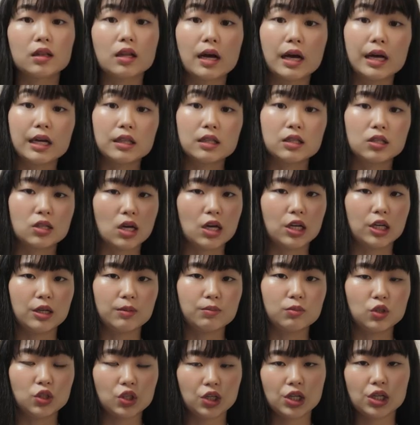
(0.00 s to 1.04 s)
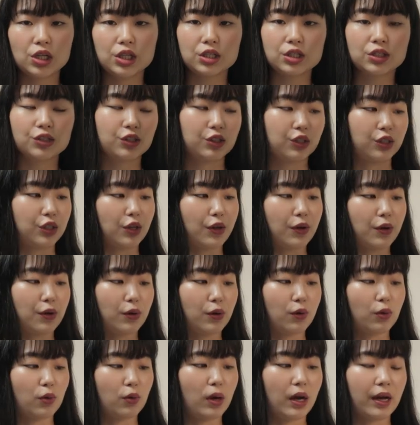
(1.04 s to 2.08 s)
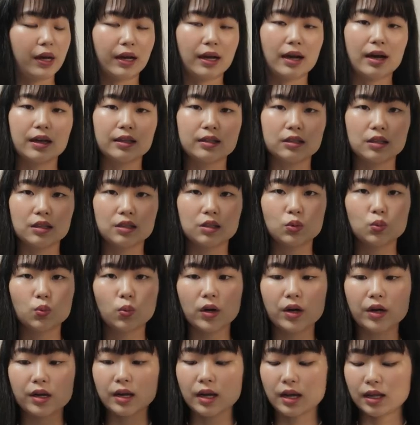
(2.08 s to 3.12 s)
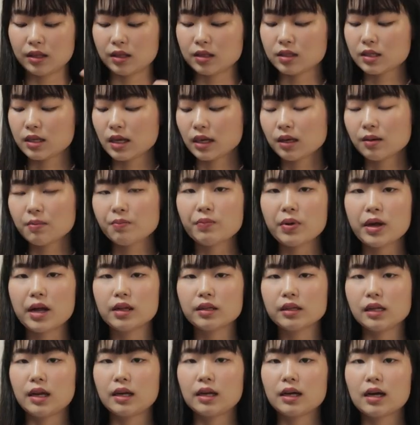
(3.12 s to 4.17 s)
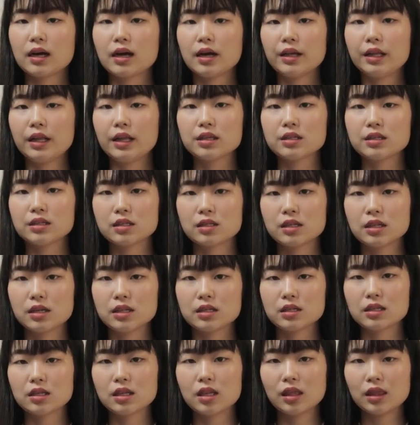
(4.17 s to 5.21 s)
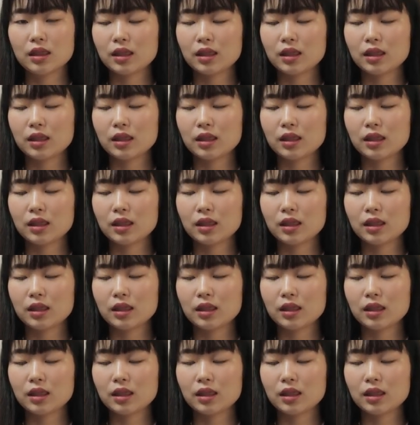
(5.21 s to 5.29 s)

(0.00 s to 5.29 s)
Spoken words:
light denim jeans, so I got this one. And the second belt I got is this